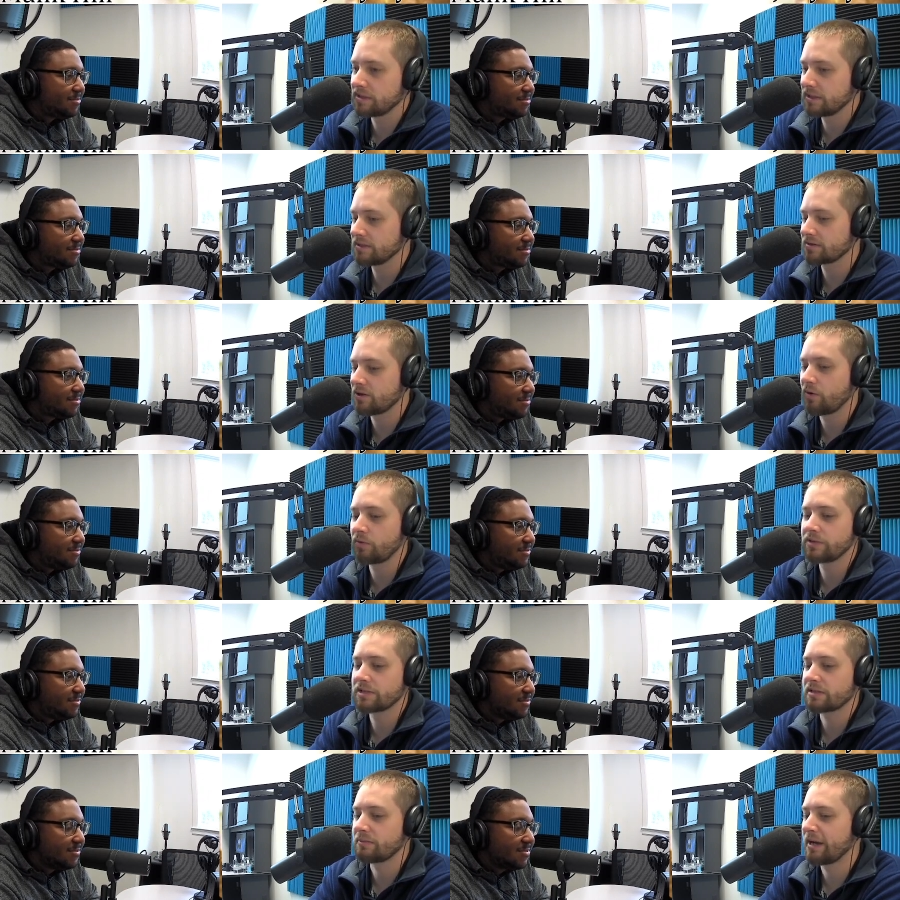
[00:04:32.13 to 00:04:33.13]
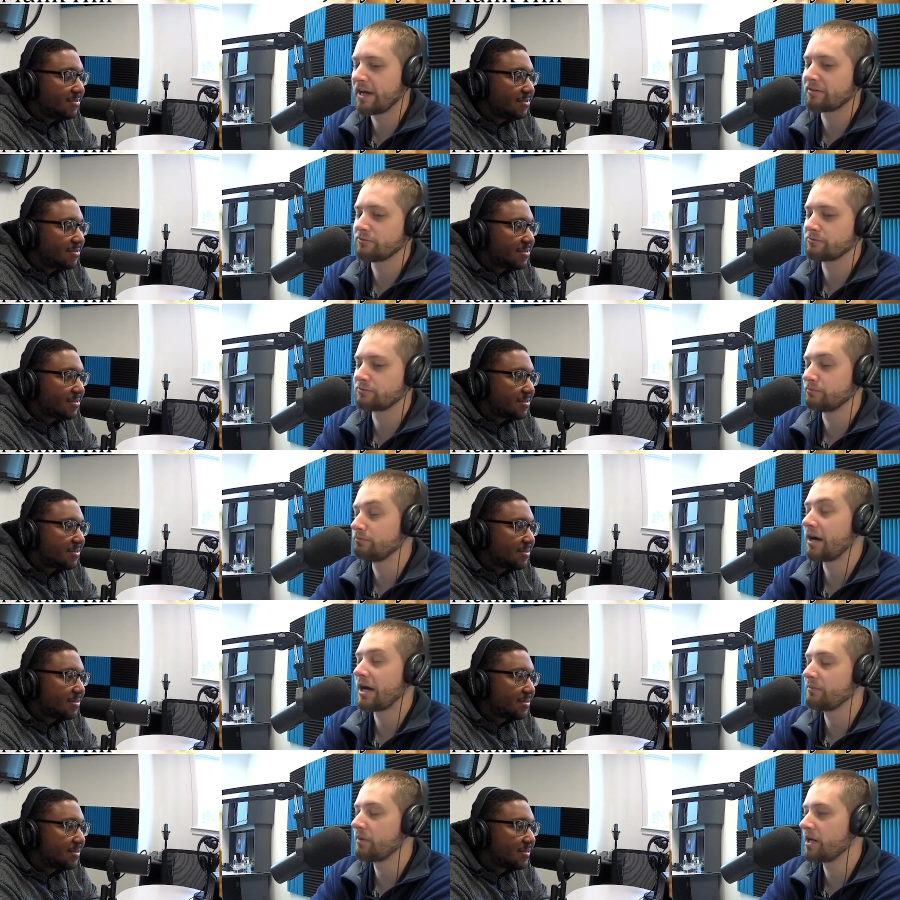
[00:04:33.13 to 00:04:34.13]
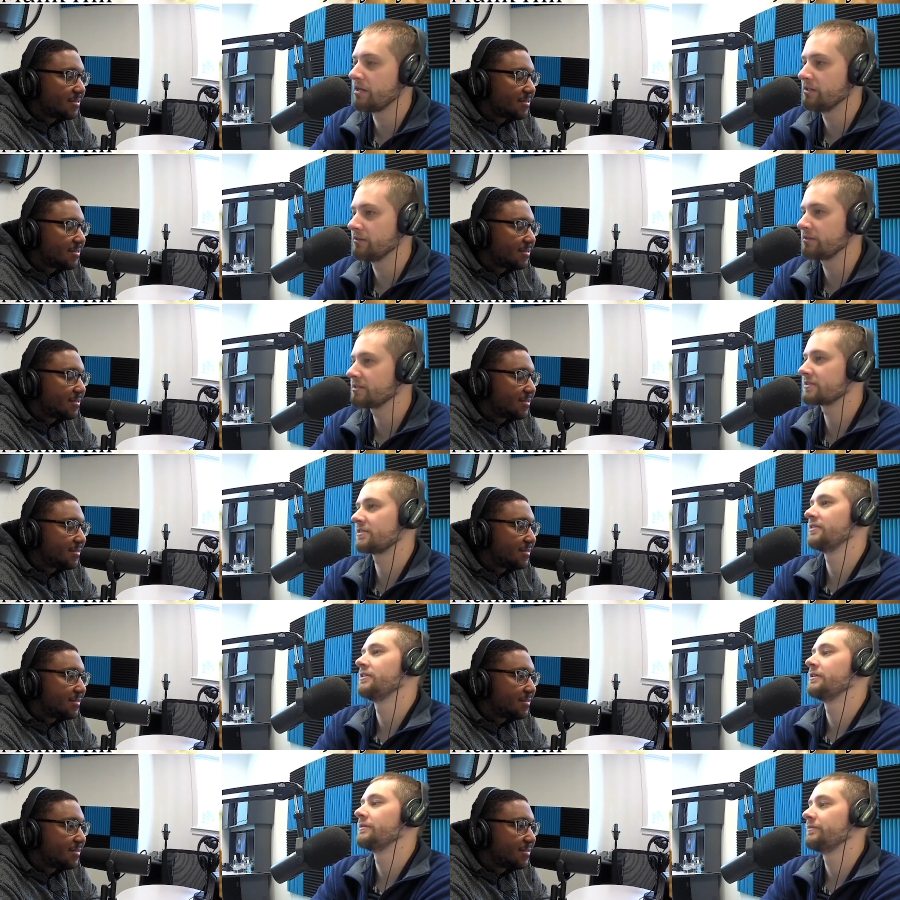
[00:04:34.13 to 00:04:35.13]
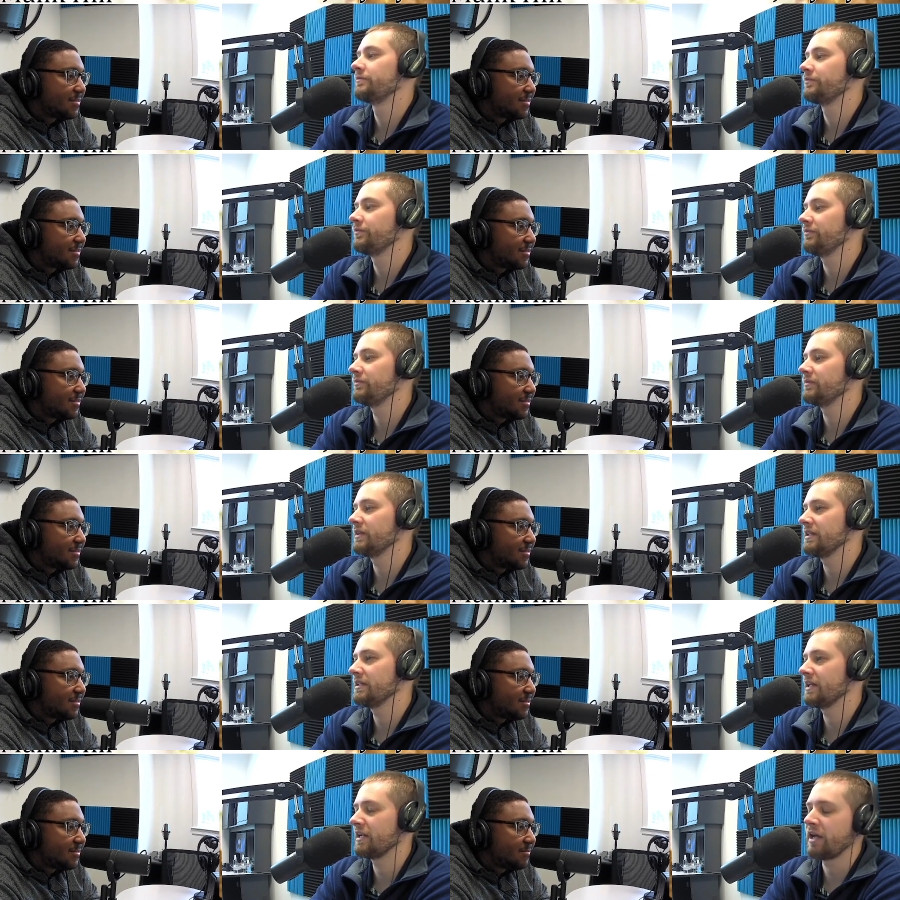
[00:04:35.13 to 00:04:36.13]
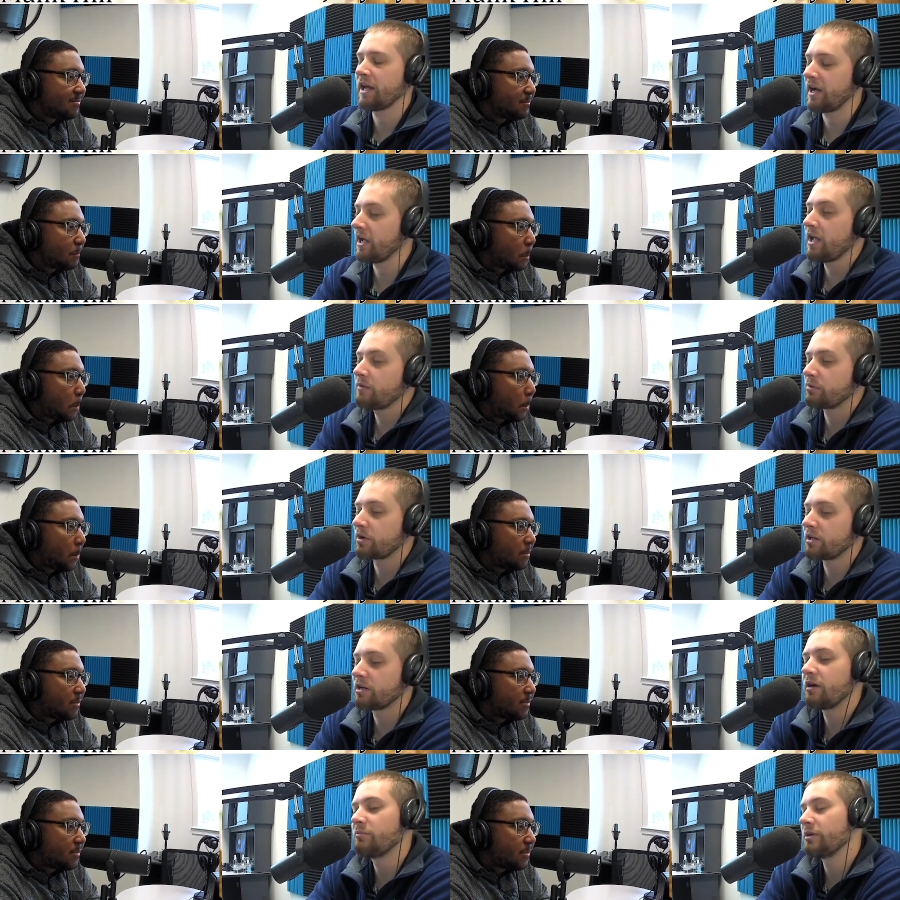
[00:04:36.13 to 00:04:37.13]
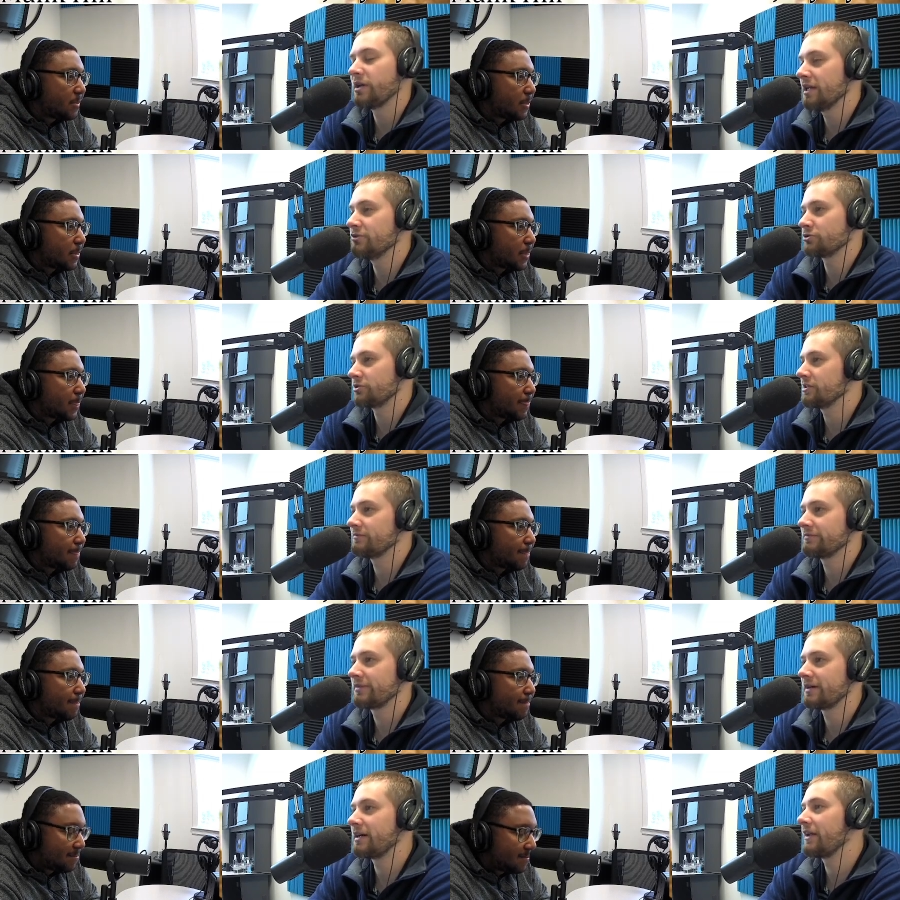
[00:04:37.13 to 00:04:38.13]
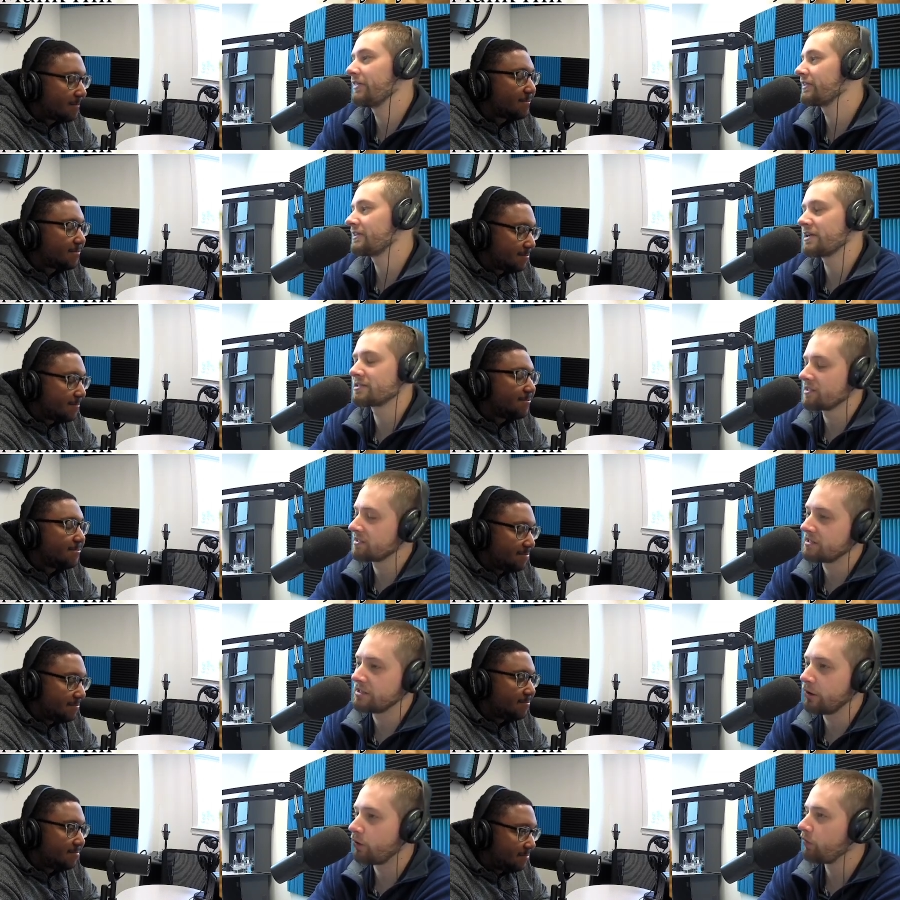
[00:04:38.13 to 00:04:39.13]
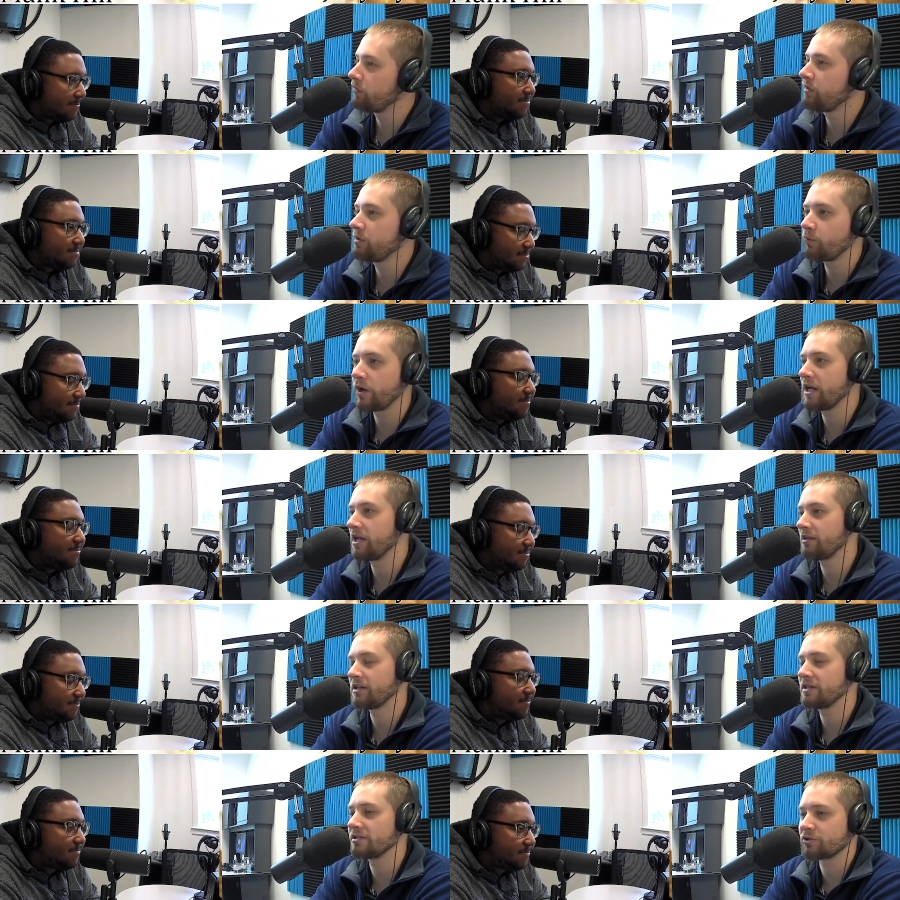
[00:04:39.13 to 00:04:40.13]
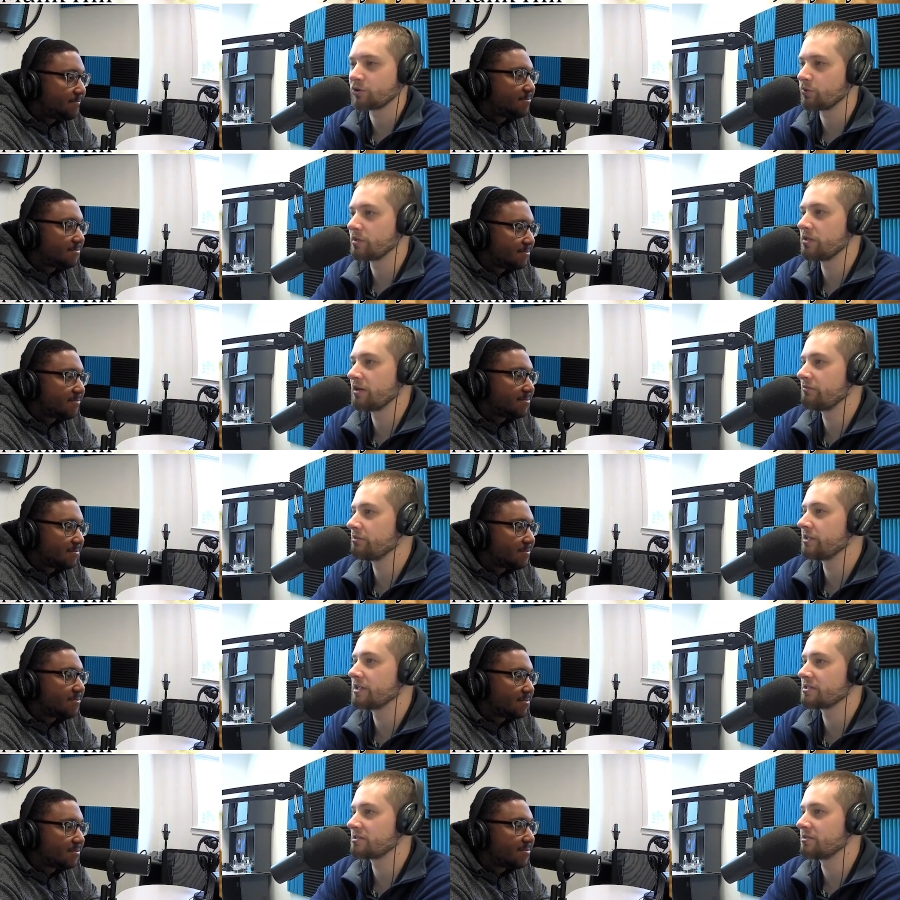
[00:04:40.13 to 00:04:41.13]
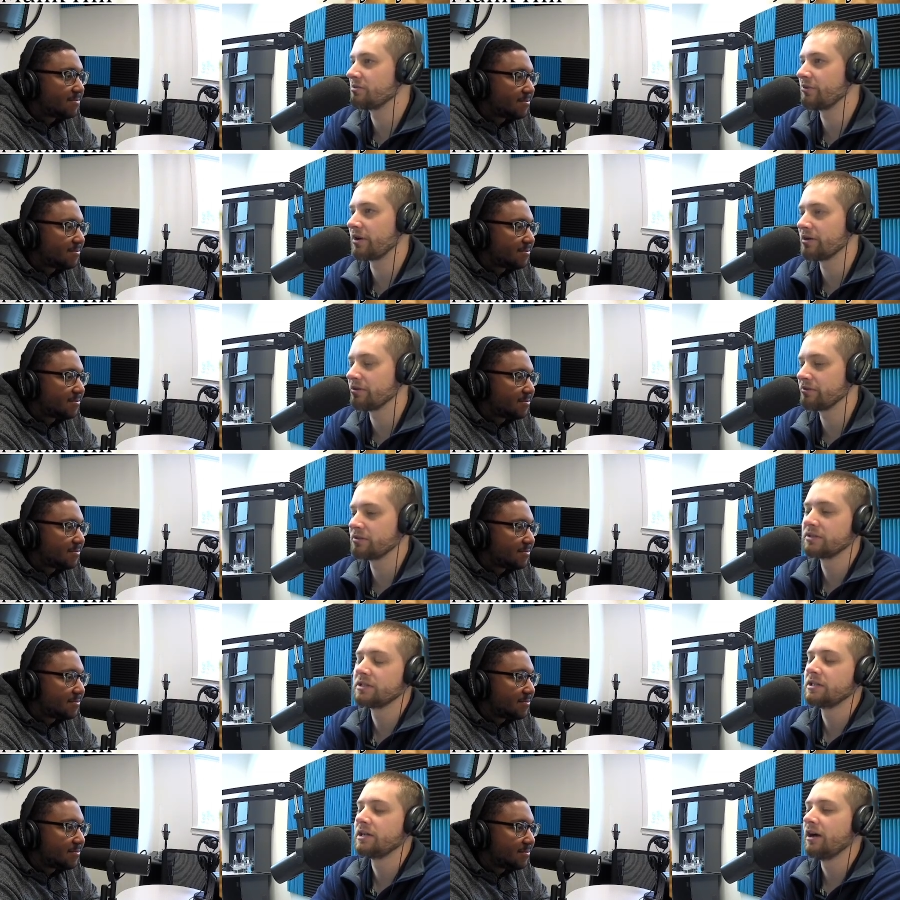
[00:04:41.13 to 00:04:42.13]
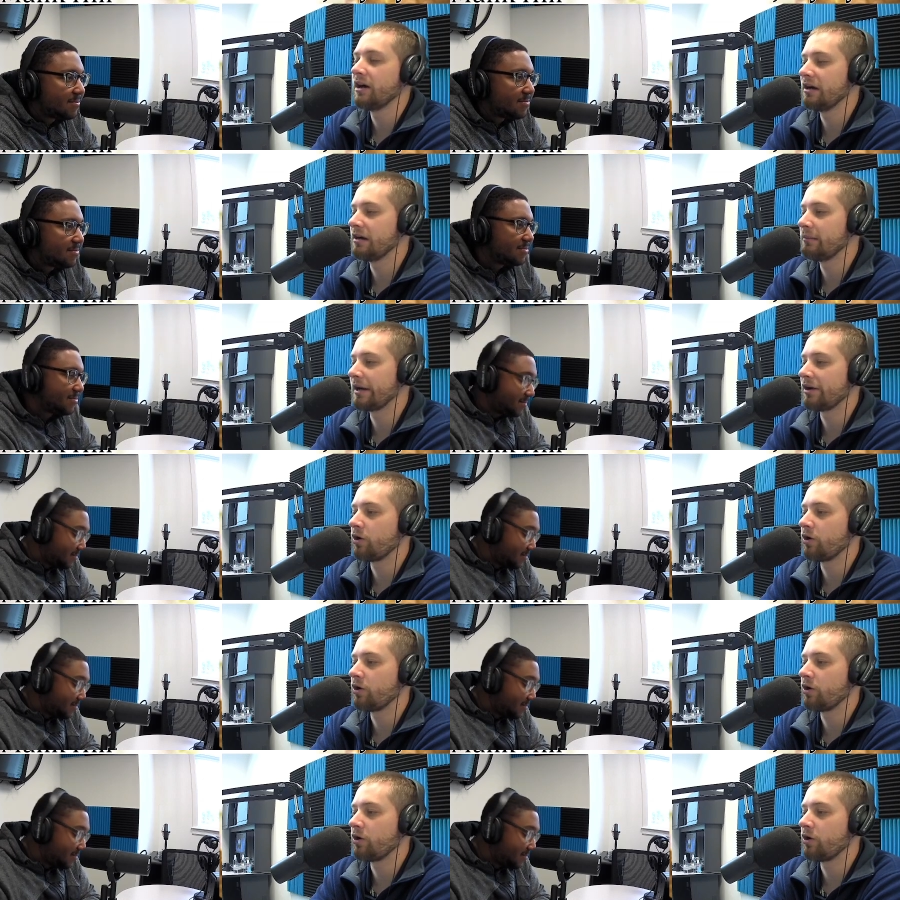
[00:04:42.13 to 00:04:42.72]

Speaker 1: is always at the back of my mind, at least, and I, I hate bringing it up, but injury. I think that's like the only way that his career ever gets derailed. Um, I